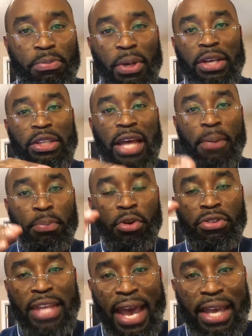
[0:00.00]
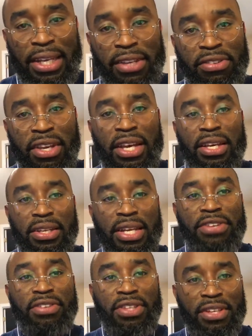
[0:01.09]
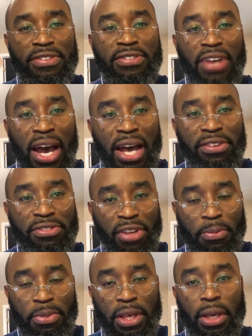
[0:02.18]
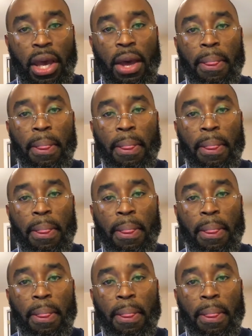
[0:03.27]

But that protagonist needs to decide something